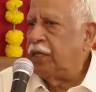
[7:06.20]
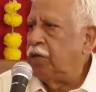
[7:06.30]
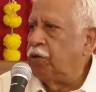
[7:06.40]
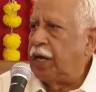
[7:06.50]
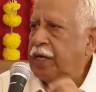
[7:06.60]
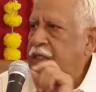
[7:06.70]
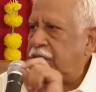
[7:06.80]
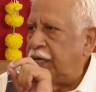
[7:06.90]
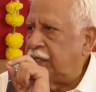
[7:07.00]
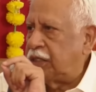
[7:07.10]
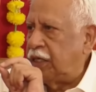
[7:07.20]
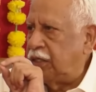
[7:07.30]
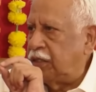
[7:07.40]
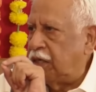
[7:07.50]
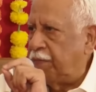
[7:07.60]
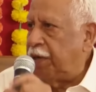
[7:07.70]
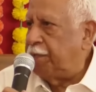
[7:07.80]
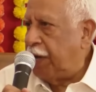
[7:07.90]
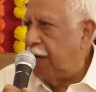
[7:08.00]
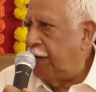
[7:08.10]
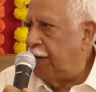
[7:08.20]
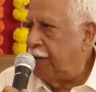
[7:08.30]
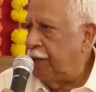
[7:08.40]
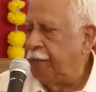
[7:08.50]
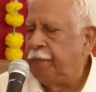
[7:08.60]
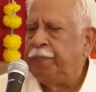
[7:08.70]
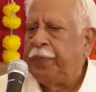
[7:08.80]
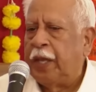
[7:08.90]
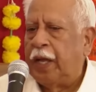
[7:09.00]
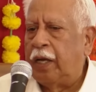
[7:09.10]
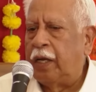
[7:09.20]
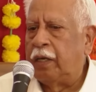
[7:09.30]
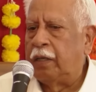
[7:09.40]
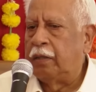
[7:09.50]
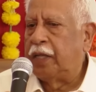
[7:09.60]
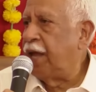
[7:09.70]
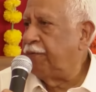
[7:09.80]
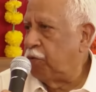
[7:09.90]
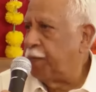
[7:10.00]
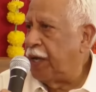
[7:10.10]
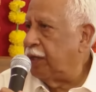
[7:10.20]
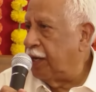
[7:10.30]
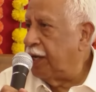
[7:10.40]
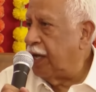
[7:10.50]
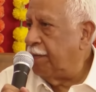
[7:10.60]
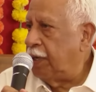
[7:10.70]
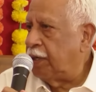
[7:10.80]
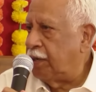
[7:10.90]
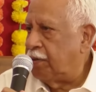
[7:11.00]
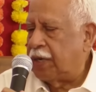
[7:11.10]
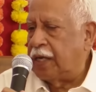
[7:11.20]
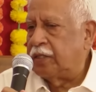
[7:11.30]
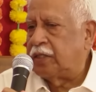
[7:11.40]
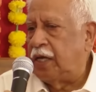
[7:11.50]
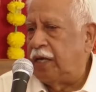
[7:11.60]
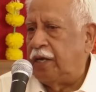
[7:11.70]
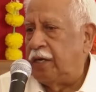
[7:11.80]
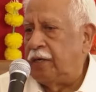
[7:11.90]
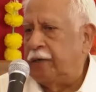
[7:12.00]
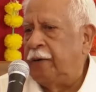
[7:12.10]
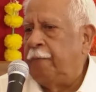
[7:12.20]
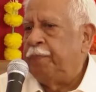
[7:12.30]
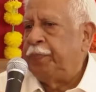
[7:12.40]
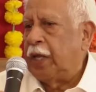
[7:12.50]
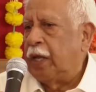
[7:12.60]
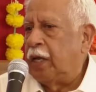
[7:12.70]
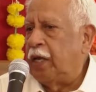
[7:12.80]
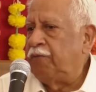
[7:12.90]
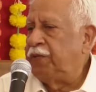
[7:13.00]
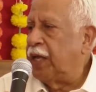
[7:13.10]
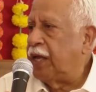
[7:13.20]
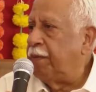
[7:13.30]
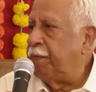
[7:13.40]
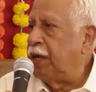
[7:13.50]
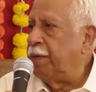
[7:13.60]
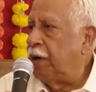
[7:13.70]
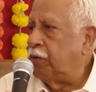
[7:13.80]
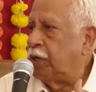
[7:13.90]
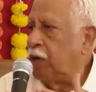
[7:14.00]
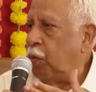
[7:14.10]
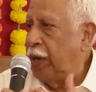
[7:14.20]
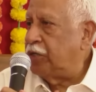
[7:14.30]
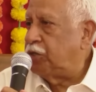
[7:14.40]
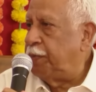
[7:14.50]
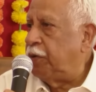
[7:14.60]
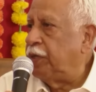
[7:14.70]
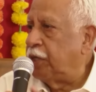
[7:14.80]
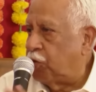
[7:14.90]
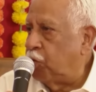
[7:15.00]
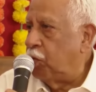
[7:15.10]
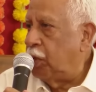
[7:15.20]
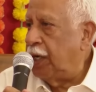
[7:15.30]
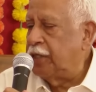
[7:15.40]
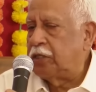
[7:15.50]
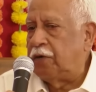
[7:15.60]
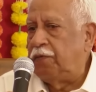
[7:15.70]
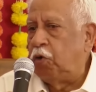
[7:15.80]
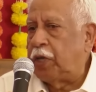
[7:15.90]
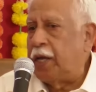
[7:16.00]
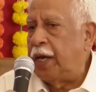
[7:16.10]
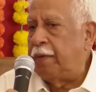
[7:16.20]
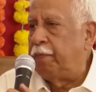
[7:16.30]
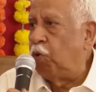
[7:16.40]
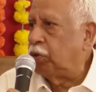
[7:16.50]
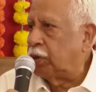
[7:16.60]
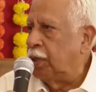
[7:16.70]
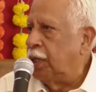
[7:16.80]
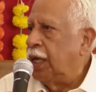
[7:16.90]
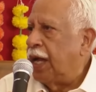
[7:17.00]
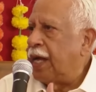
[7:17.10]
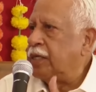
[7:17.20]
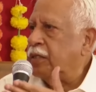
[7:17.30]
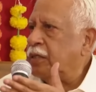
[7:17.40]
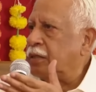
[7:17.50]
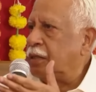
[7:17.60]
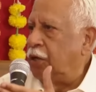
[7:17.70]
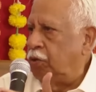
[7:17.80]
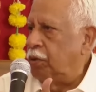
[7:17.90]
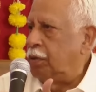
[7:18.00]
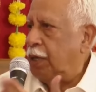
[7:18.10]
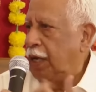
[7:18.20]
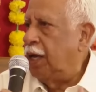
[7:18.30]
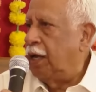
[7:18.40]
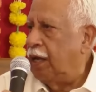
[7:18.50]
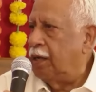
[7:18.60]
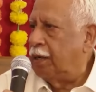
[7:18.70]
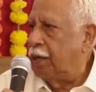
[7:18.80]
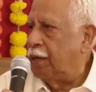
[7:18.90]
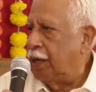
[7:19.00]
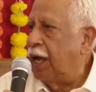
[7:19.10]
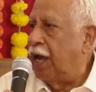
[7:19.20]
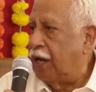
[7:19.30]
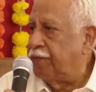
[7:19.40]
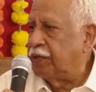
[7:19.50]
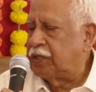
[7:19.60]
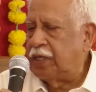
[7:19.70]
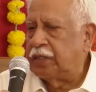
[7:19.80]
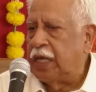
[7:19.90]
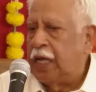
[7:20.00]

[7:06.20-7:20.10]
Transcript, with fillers: the United States is a big player here. They have to play their game and try and see and hear if they can bring about a wedge between the two, instead of looking at both as, you know, adversaries.